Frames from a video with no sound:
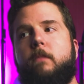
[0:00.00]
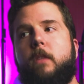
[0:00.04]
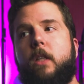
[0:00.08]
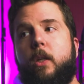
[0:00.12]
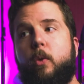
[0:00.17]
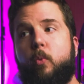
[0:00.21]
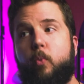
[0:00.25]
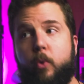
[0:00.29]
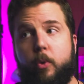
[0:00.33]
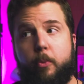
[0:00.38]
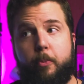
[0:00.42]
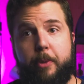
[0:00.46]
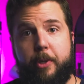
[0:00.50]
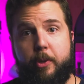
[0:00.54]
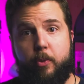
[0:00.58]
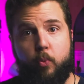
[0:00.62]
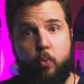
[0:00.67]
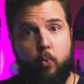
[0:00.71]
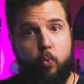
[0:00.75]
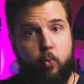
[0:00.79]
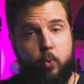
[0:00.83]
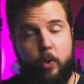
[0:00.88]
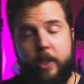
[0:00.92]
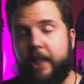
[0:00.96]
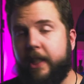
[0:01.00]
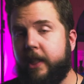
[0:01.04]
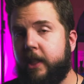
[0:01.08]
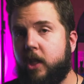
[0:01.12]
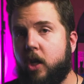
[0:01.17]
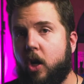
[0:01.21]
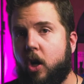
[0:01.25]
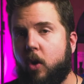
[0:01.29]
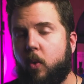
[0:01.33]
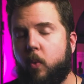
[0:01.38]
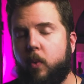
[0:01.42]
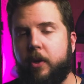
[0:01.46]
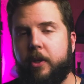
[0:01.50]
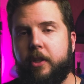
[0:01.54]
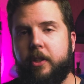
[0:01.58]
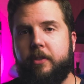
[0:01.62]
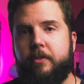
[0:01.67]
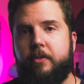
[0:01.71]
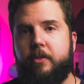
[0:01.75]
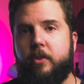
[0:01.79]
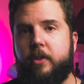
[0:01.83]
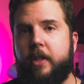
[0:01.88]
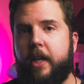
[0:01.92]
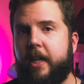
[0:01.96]
It would be really awkward
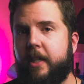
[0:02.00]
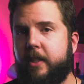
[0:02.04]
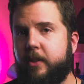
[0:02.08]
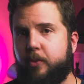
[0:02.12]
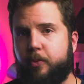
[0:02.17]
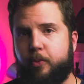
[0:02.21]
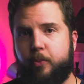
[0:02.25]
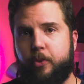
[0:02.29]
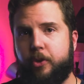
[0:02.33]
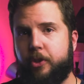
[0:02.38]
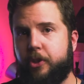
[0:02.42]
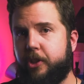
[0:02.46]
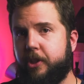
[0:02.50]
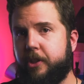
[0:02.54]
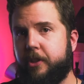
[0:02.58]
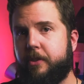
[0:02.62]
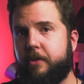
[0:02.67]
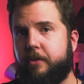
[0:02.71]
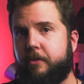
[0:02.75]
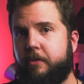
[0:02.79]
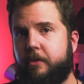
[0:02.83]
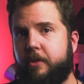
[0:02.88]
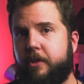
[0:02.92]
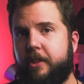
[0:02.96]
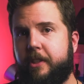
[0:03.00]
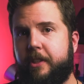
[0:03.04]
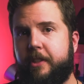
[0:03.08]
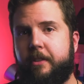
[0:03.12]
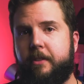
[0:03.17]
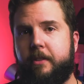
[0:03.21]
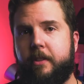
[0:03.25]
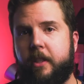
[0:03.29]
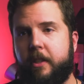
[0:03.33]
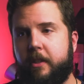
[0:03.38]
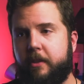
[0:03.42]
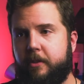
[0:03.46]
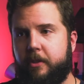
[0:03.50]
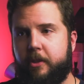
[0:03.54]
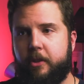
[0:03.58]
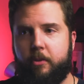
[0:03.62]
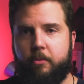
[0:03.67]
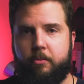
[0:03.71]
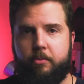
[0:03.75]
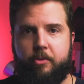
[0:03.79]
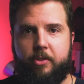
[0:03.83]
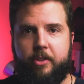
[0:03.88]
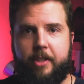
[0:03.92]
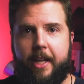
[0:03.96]
if you guys were just,
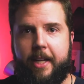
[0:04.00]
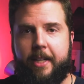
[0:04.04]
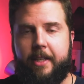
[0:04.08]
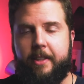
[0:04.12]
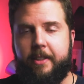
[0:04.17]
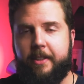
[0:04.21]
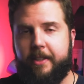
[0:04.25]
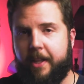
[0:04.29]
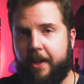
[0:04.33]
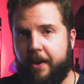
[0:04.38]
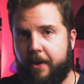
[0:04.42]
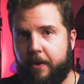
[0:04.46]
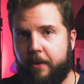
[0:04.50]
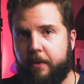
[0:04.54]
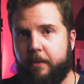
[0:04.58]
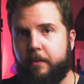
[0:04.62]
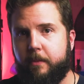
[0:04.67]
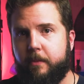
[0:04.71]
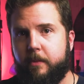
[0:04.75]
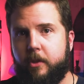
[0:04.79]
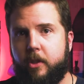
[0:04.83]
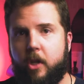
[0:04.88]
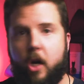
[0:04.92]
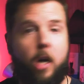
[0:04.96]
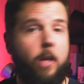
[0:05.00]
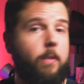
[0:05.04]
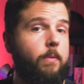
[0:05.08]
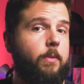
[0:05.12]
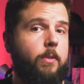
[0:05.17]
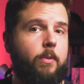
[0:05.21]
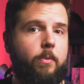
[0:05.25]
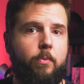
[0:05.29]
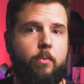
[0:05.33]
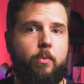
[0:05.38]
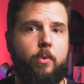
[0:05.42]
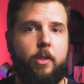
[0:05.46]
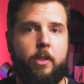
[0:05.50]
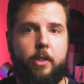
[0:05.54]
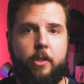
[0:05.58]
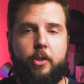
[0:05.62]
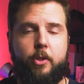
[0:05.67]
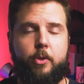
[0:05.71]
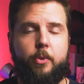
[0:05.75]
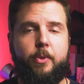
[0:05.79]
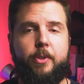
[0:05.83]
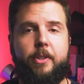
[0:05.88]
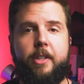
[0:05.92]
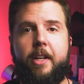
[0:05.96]
standing there, not really
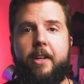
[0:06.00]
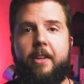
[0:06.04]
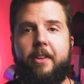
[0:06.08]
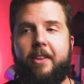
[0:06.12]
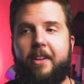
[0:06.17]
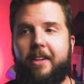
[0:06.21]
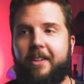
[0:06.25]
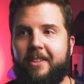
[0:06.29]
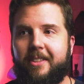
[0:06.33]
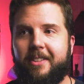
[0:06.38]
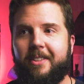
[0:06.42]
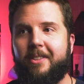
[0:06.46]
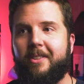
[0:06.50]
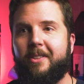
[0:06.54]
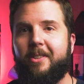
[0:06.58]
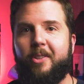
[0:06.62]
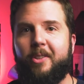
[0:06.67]
doing anything, just